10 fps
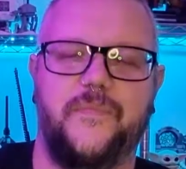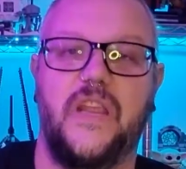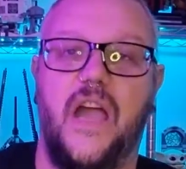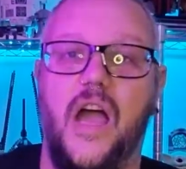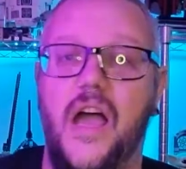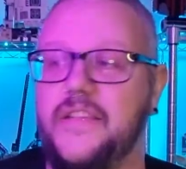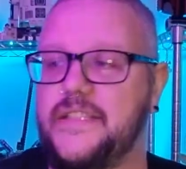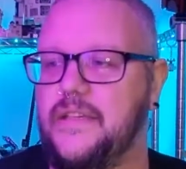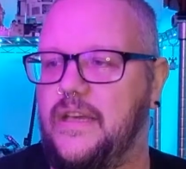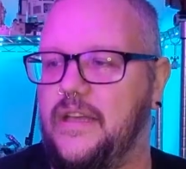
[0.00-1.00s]
her
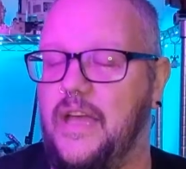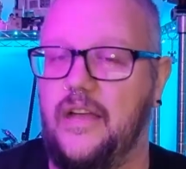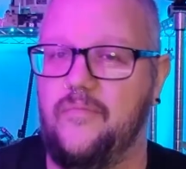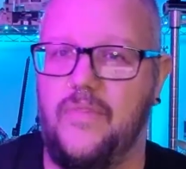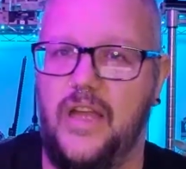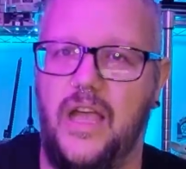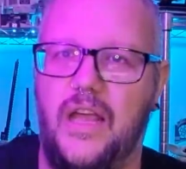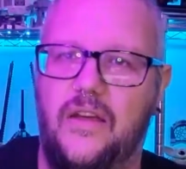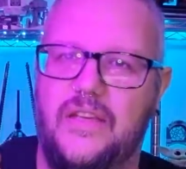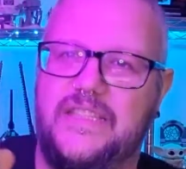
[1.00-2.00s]

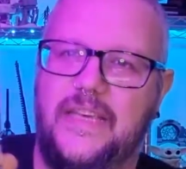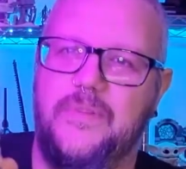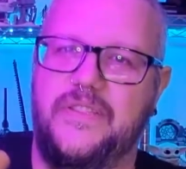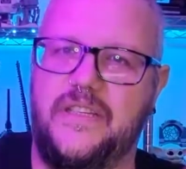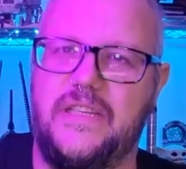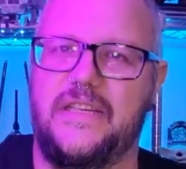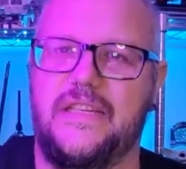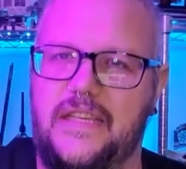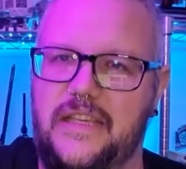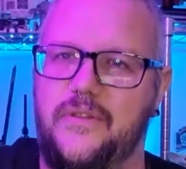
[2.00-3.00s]
lightsabers.
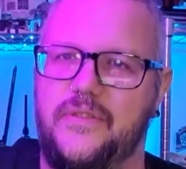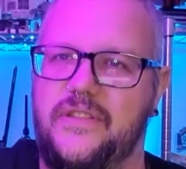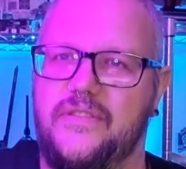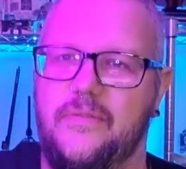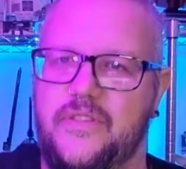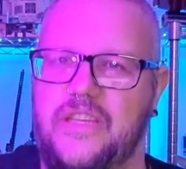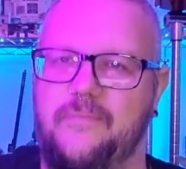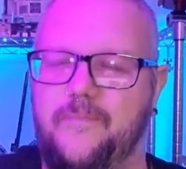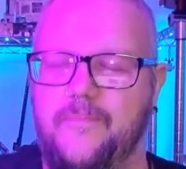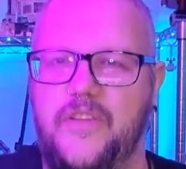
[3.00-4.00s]
She
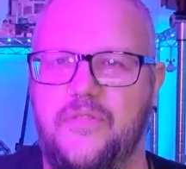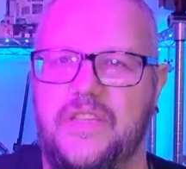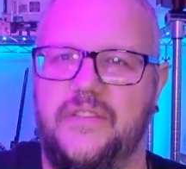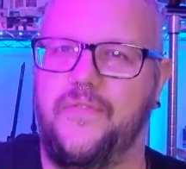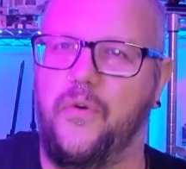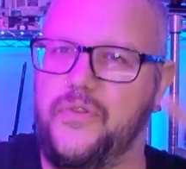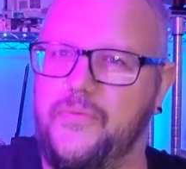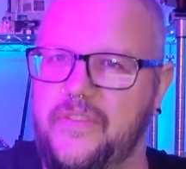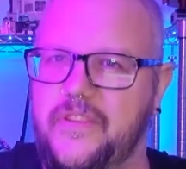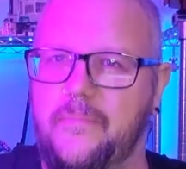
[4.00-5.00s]
uses force
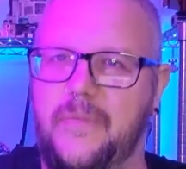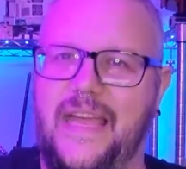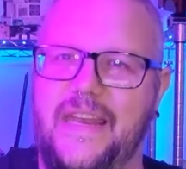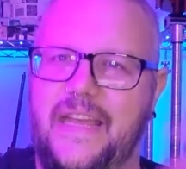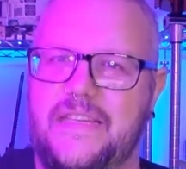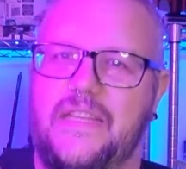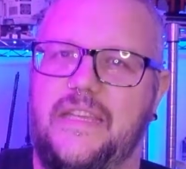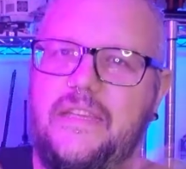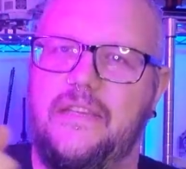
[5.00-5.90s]
with them, and actually